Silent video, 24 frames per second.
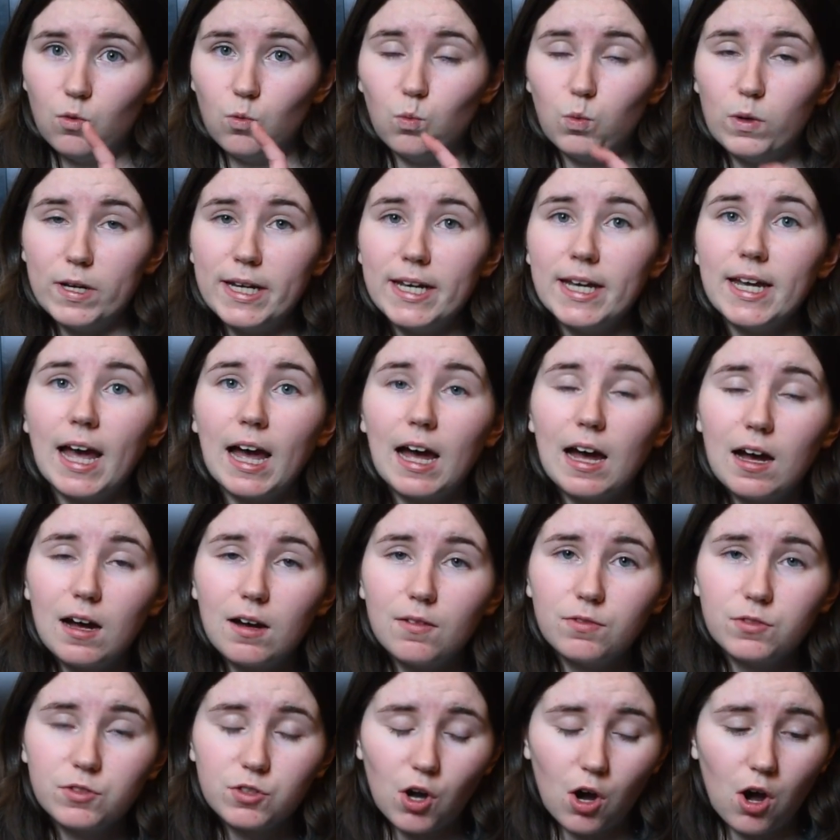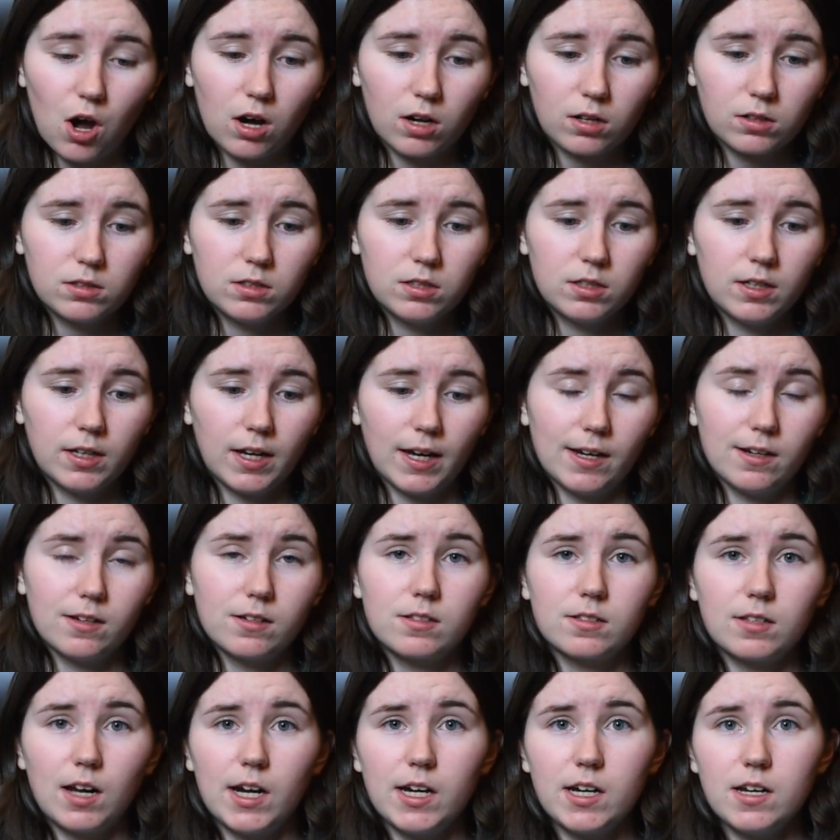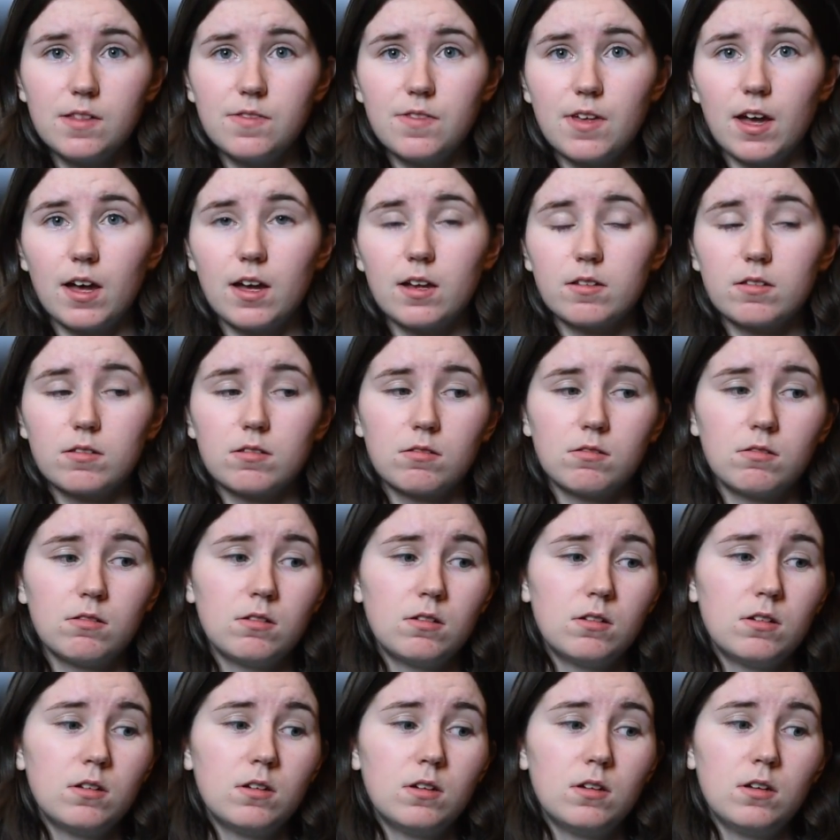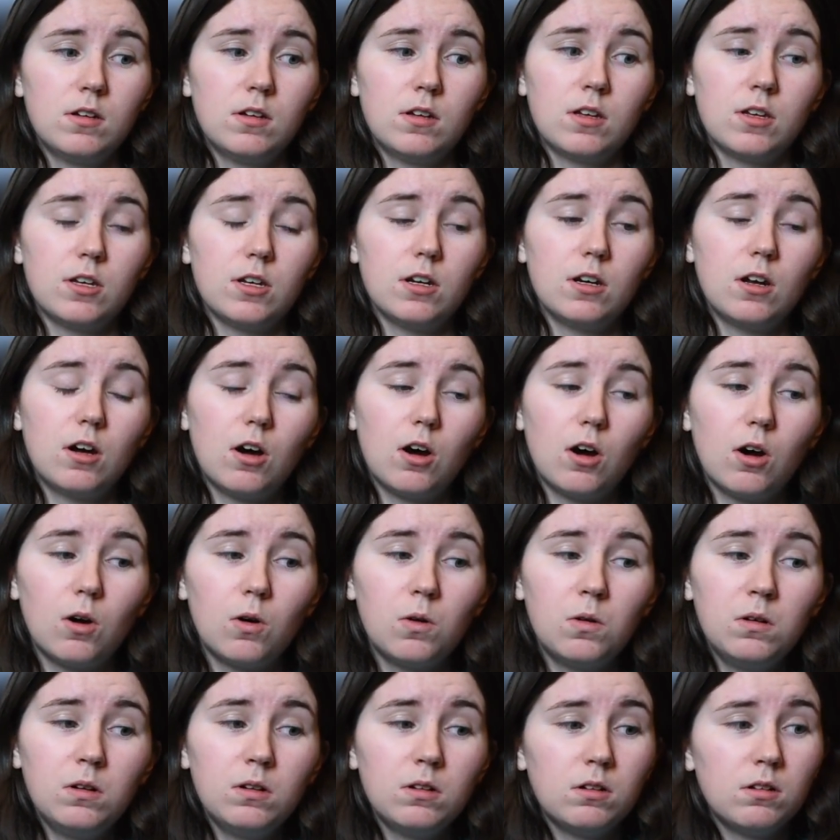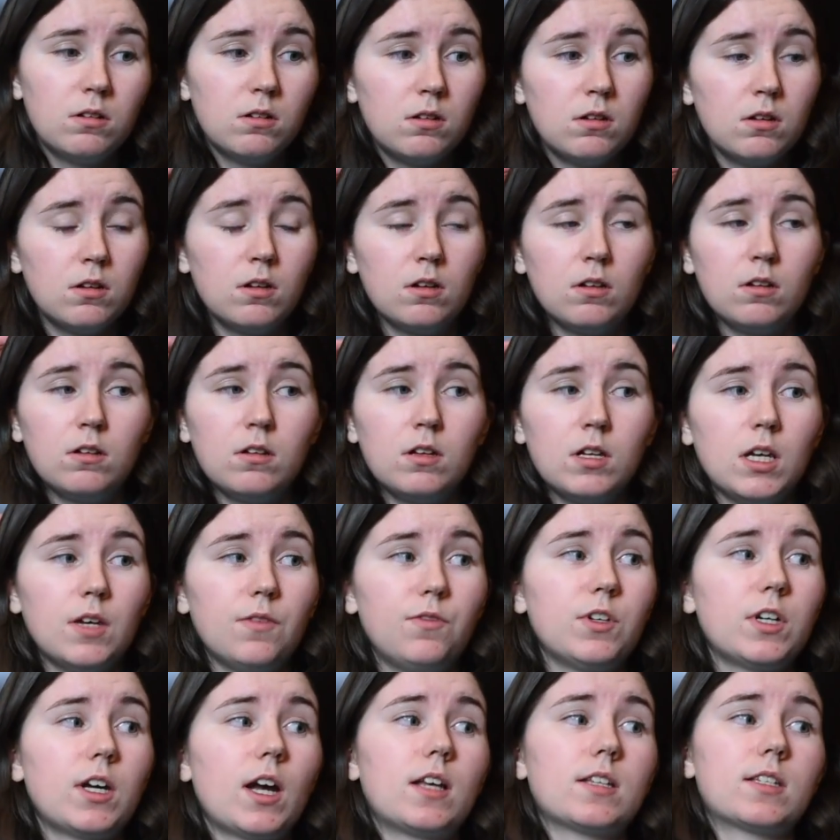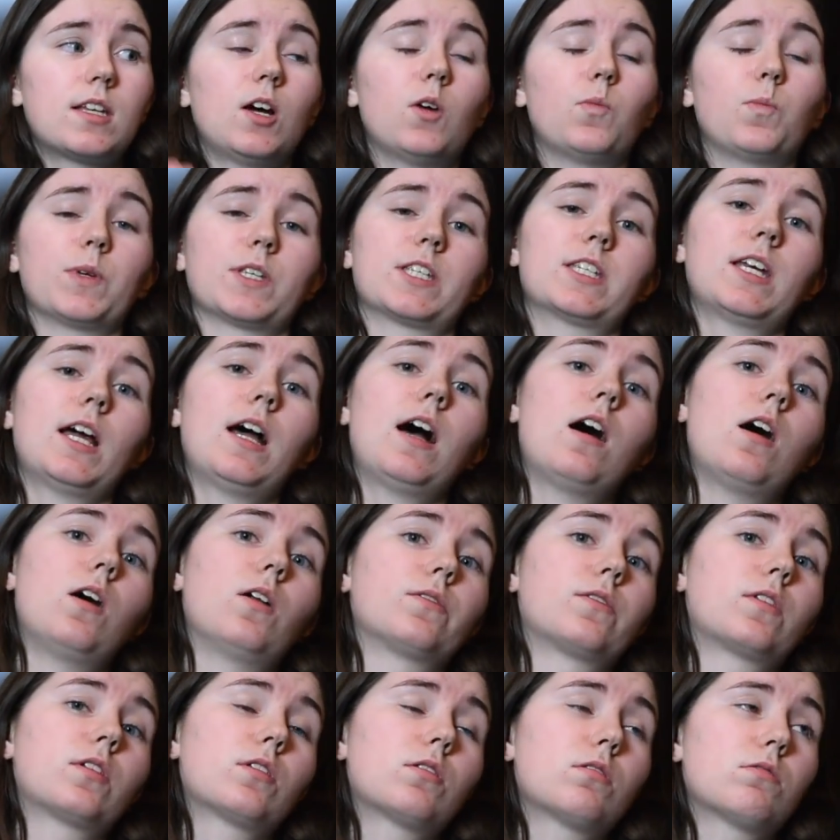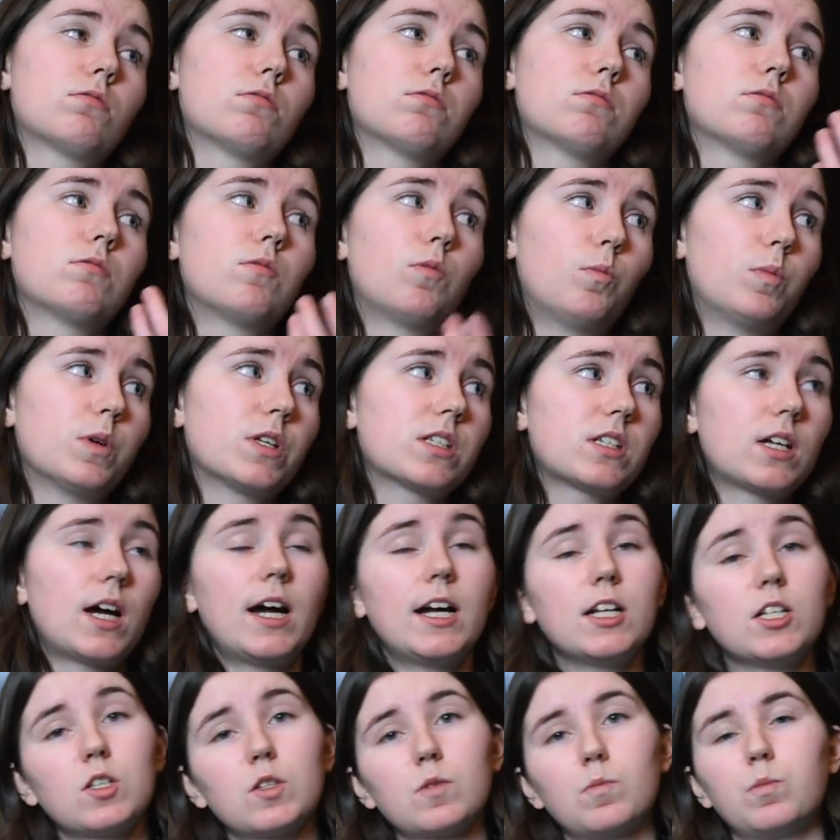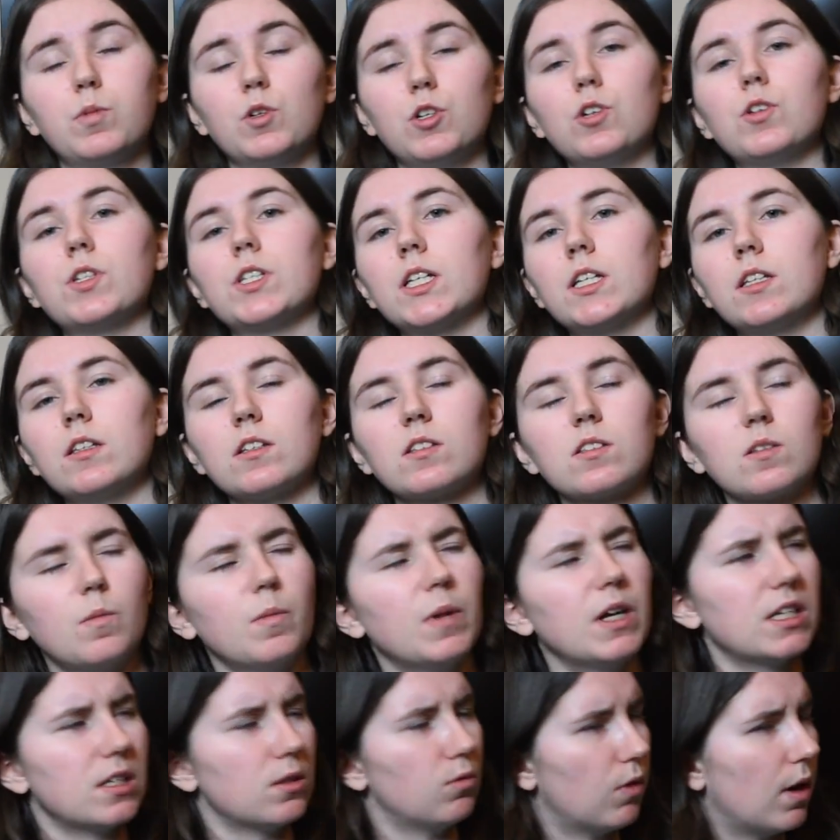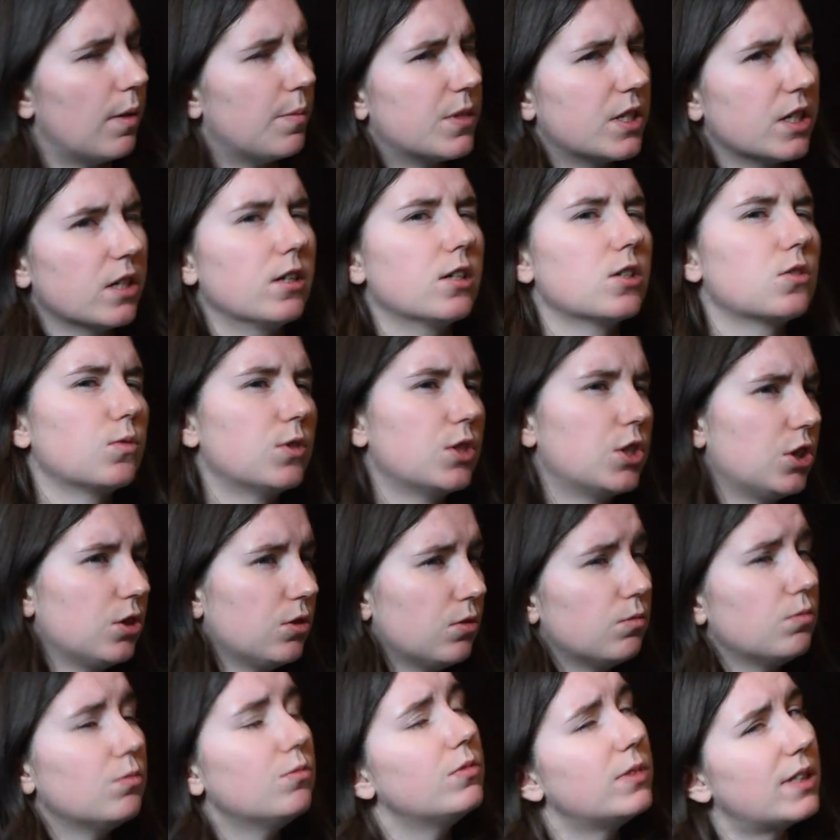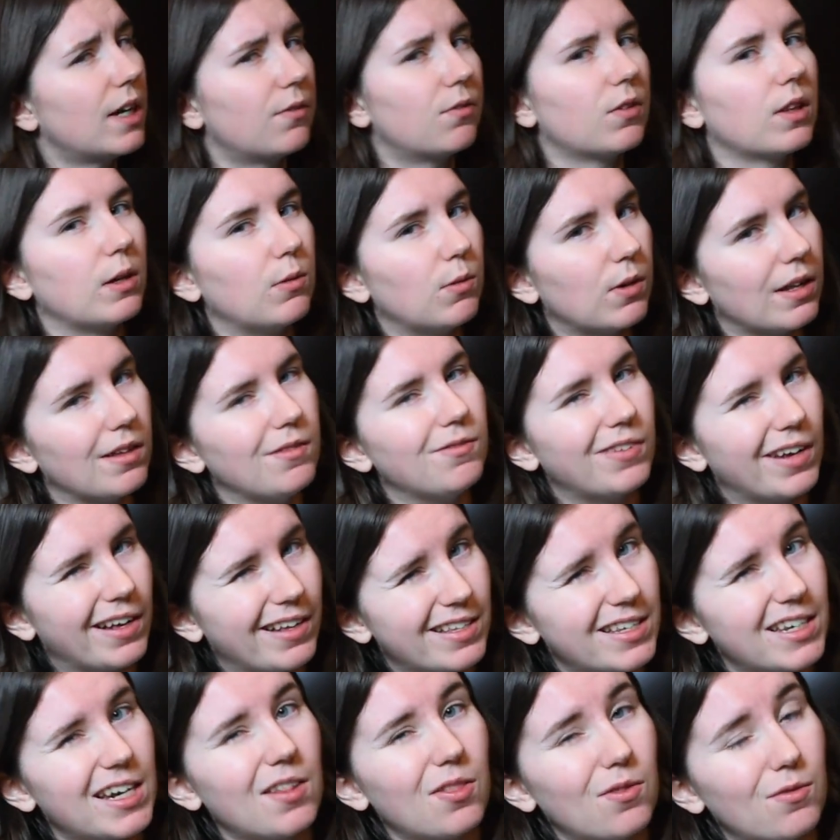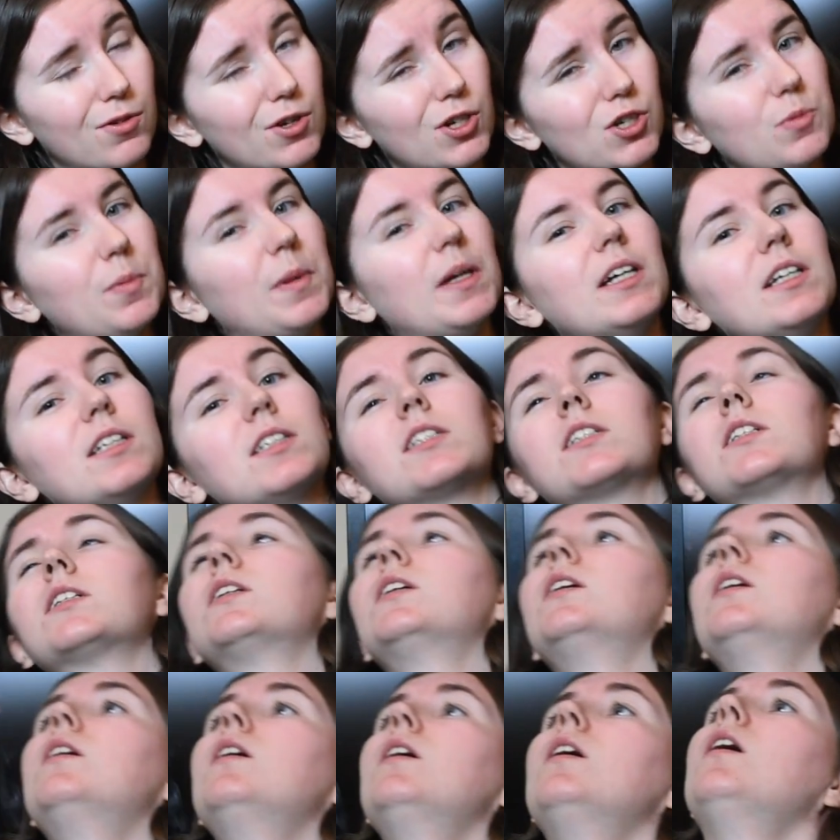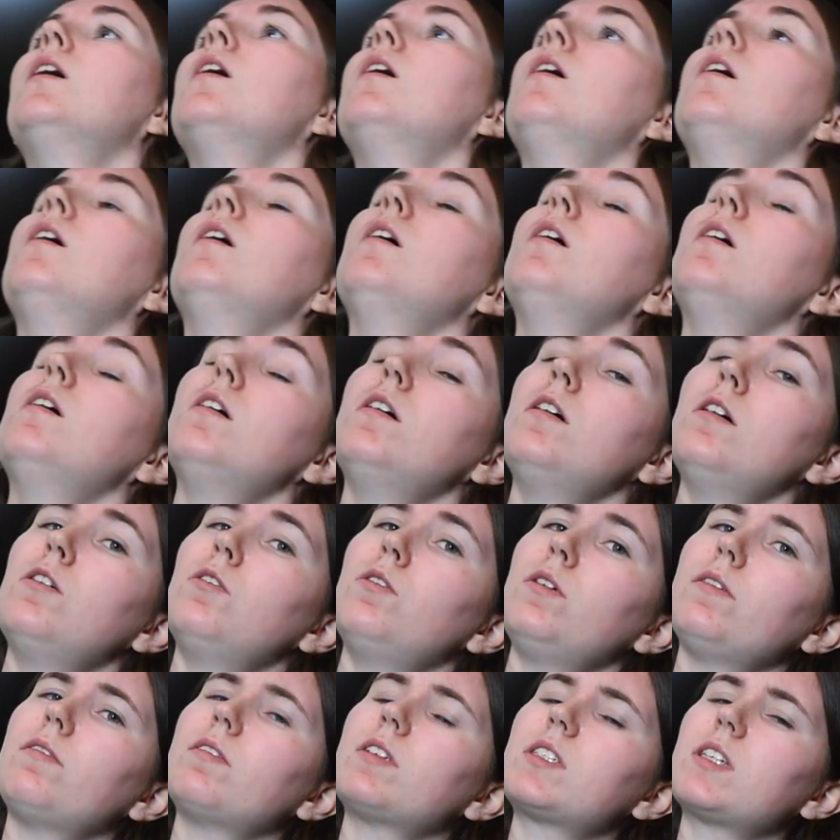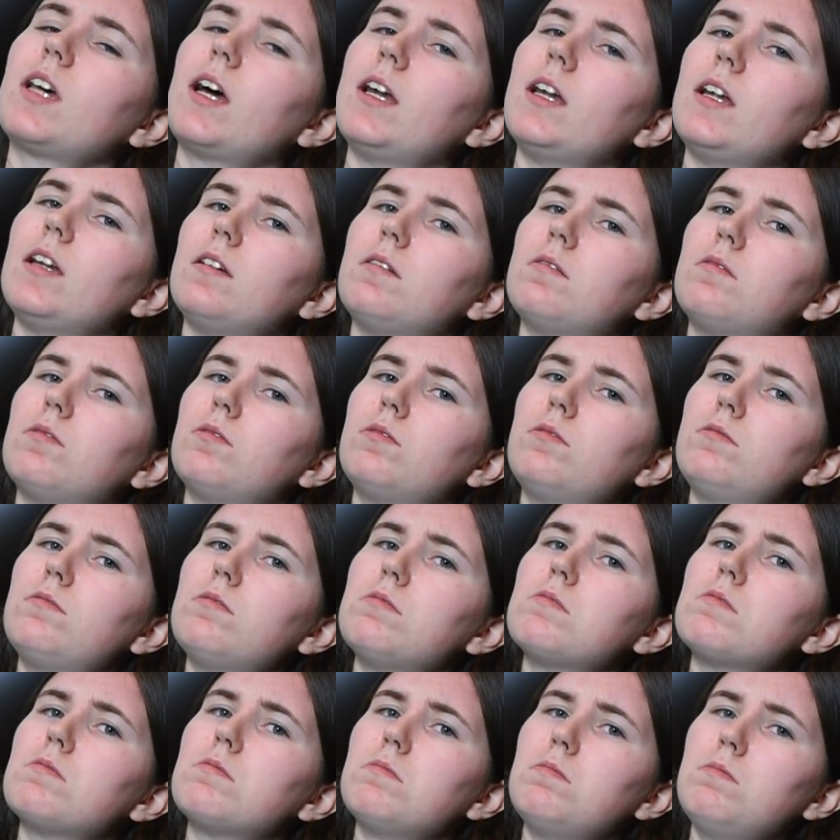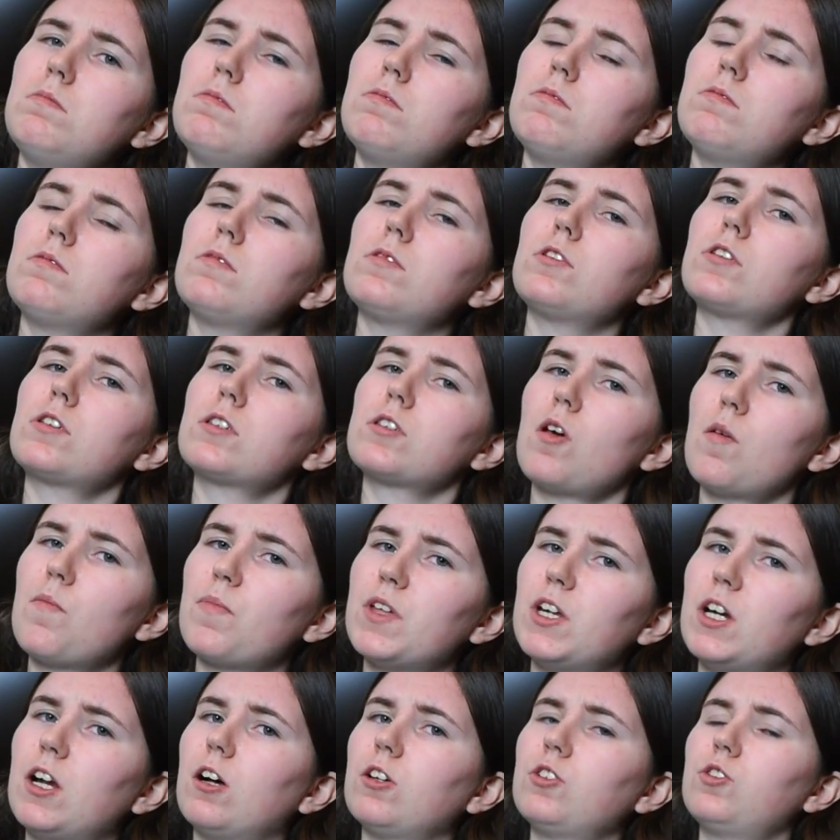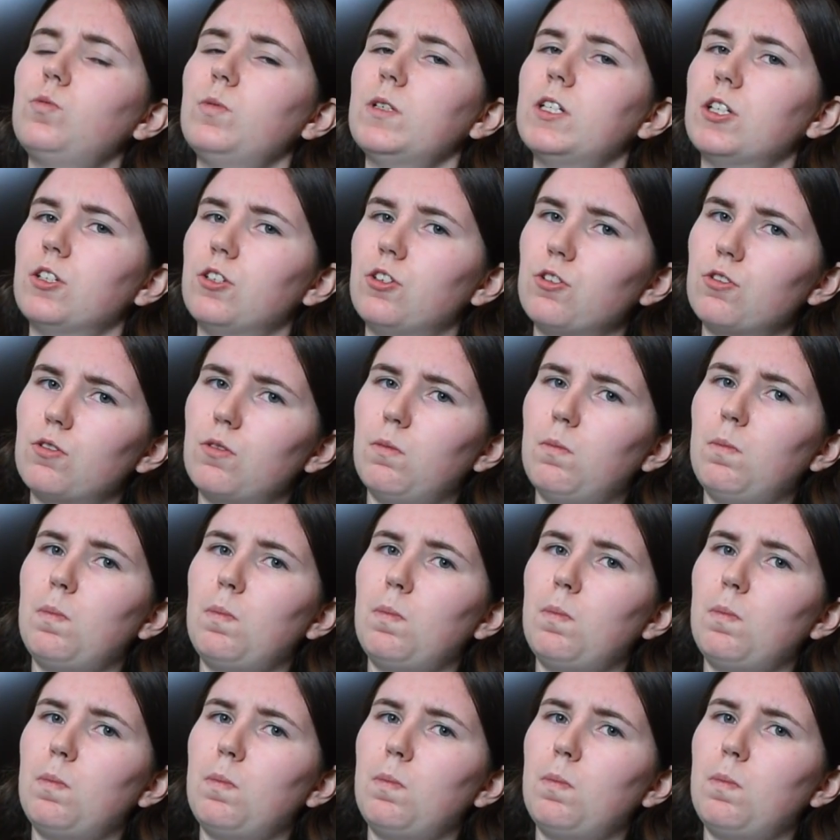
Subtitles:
we have talked and decided that, you know, if you guys help us out, besides producing this amazing web series, which you definitely want to invest in the first place, we've decided there's something else we could do.